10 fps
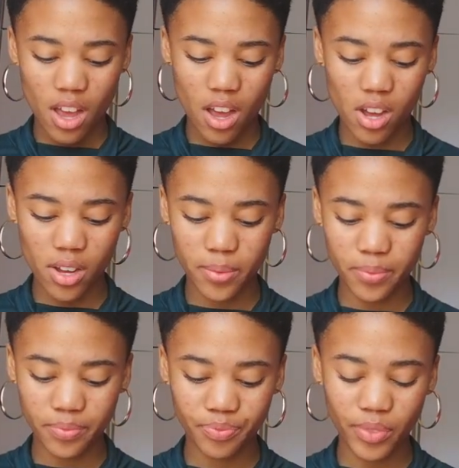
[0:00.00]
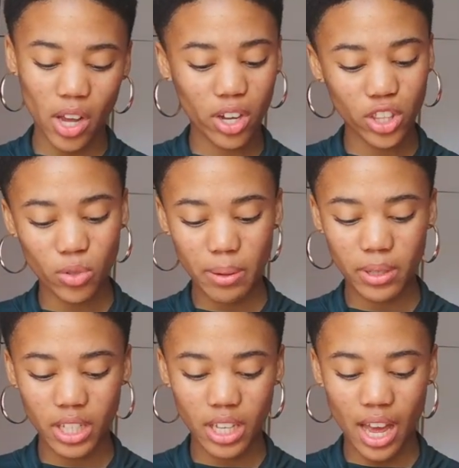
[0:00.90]
Um, I got the
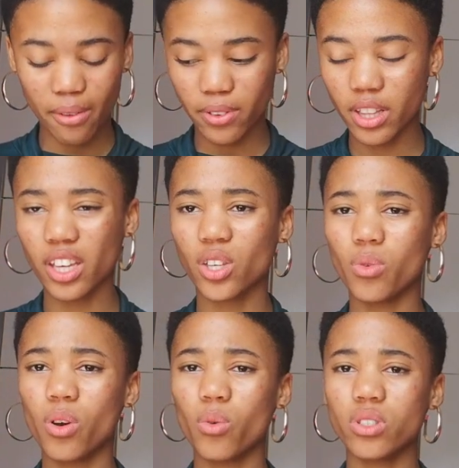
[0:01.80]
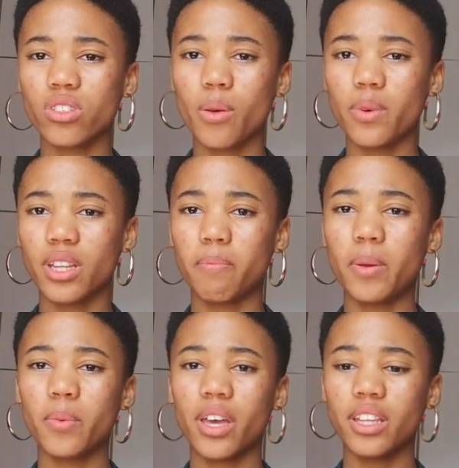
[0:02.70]
remedy. I feel like you are also someone that
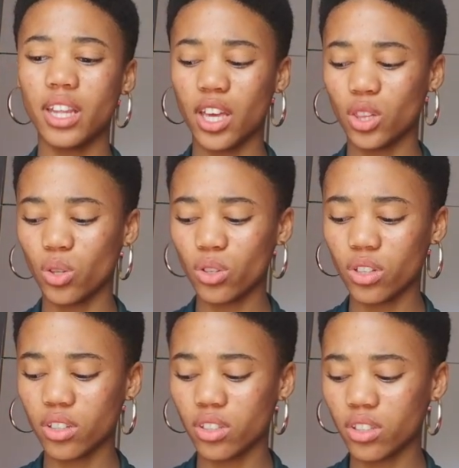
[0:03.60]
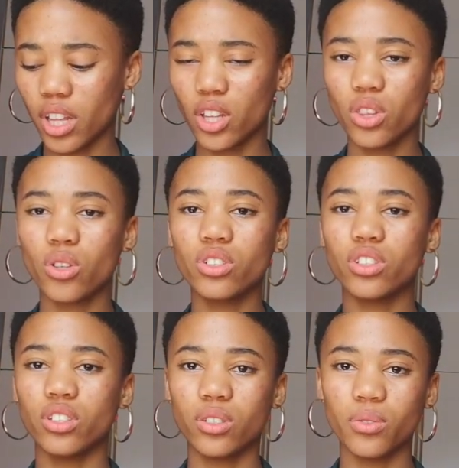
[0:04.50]
people can like look, they can look
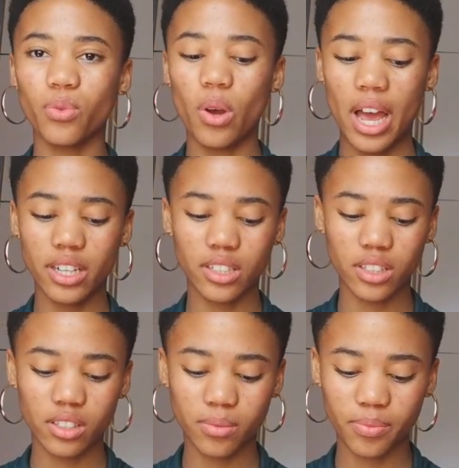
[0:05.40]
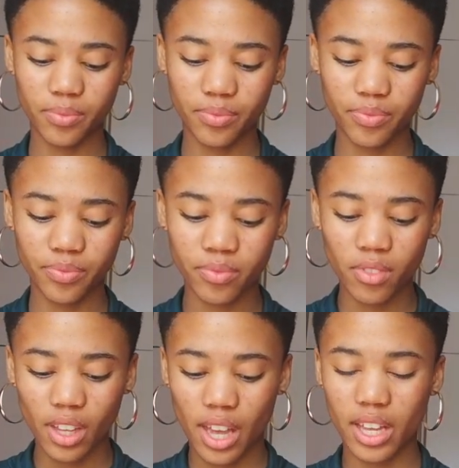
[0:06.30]
to you for guidance.
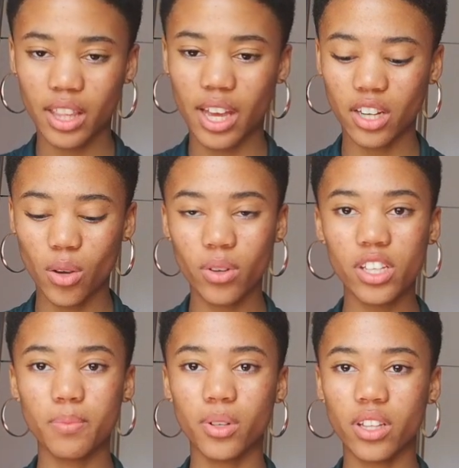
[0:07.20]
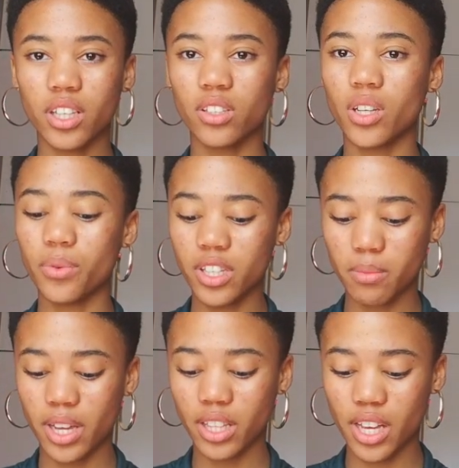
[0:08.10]
And like no one is built like you, no one is
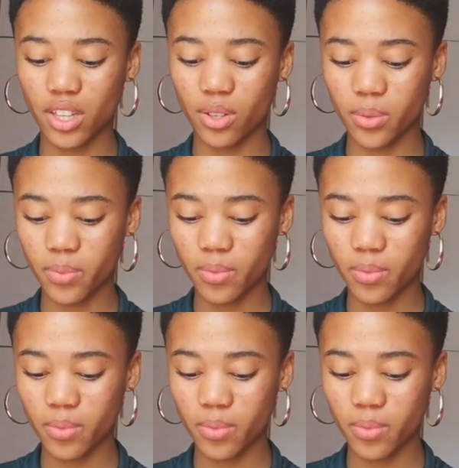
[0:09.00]
made like you.